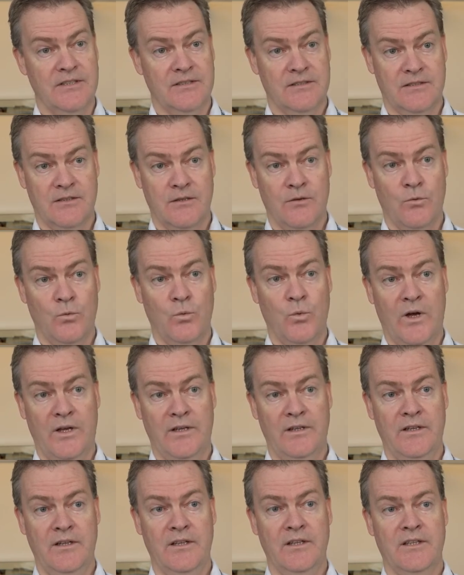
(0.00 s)
is
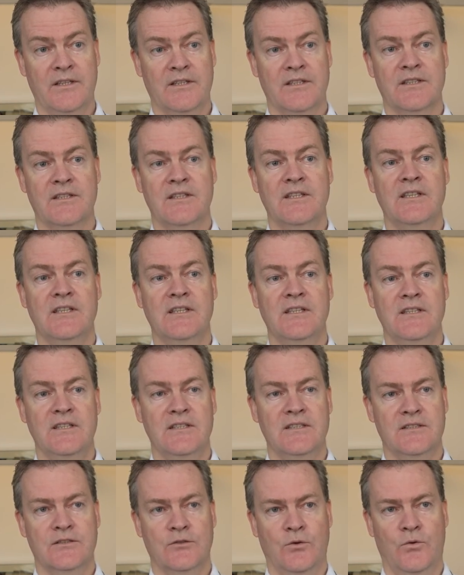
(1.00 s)
one key
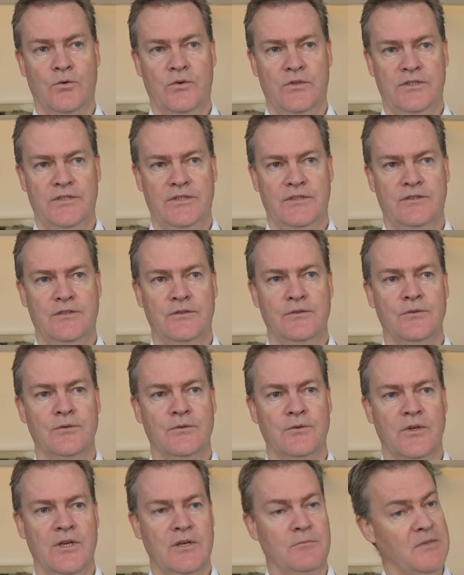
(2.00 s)
source
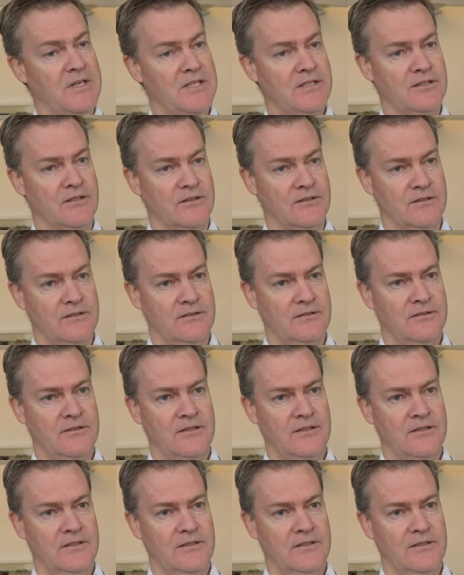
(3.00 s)
to emission.